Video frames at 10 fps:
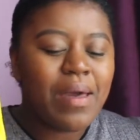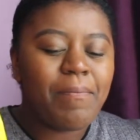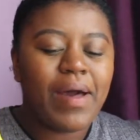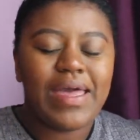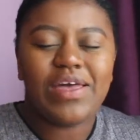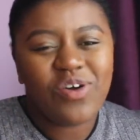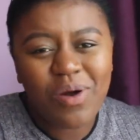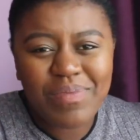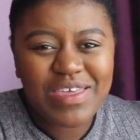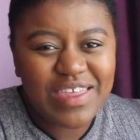But it
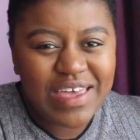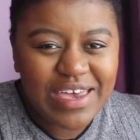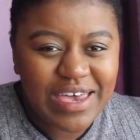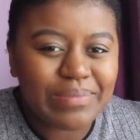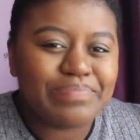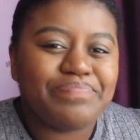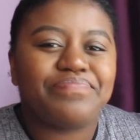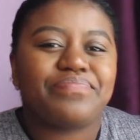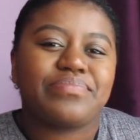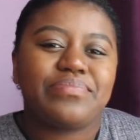got me thinking,
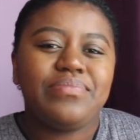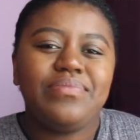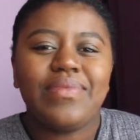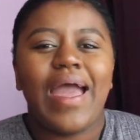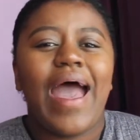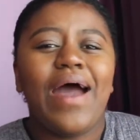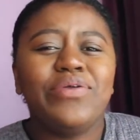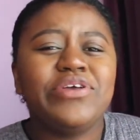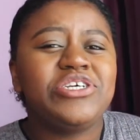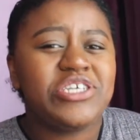how
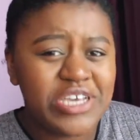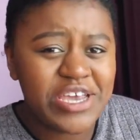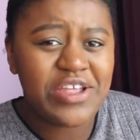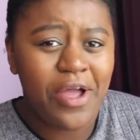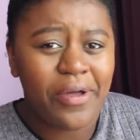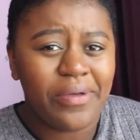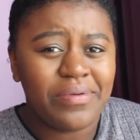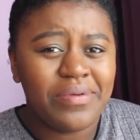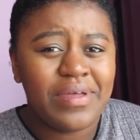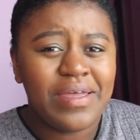does she know
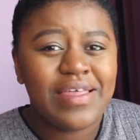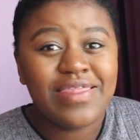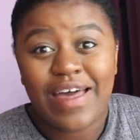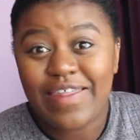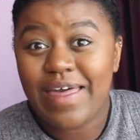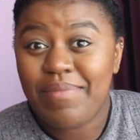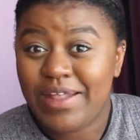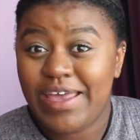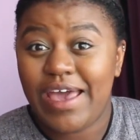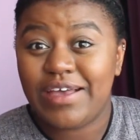that they're
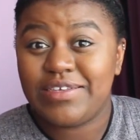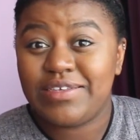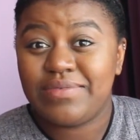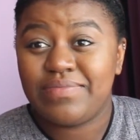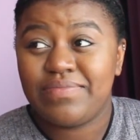mini eggs?